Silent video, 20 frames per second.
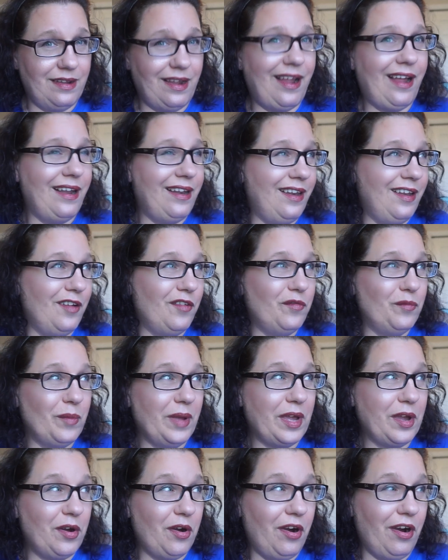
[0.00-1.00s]
I love my
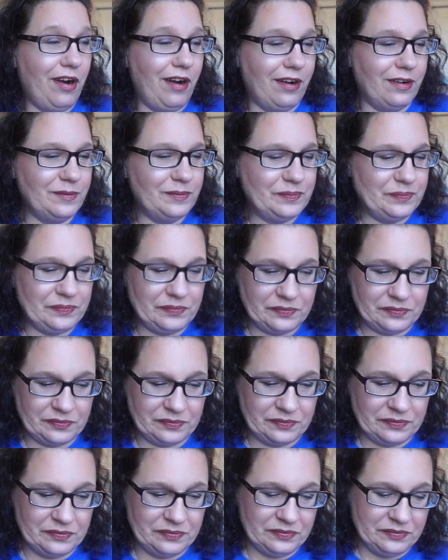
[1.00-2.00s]
car.
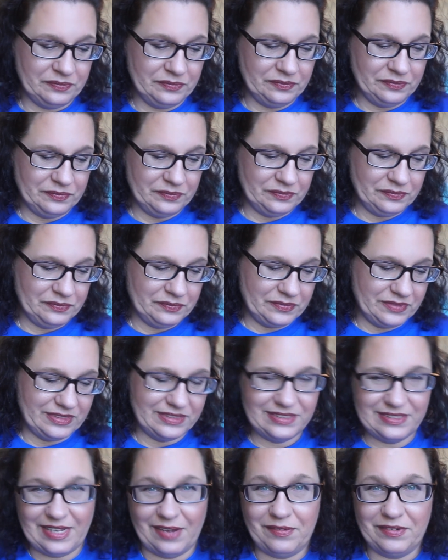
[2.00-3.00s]

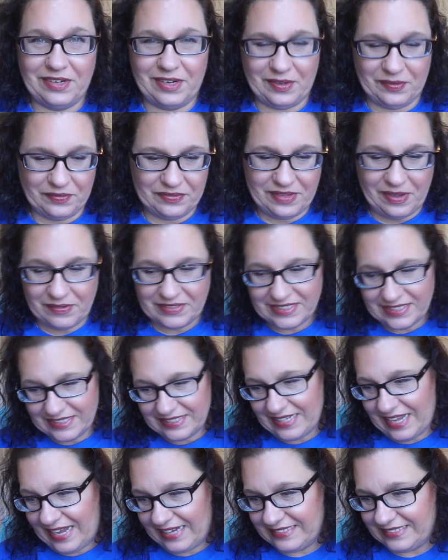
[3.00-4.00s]
So no, that was a
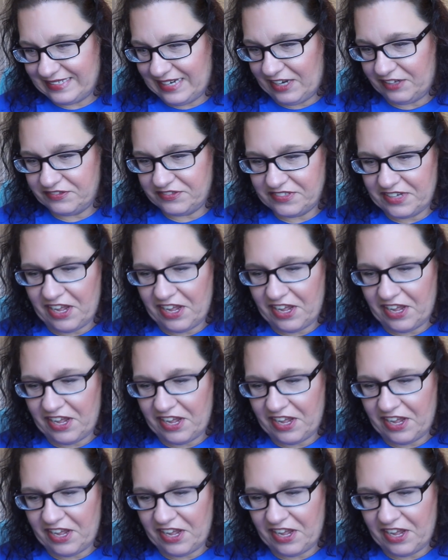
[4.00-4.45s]
side note.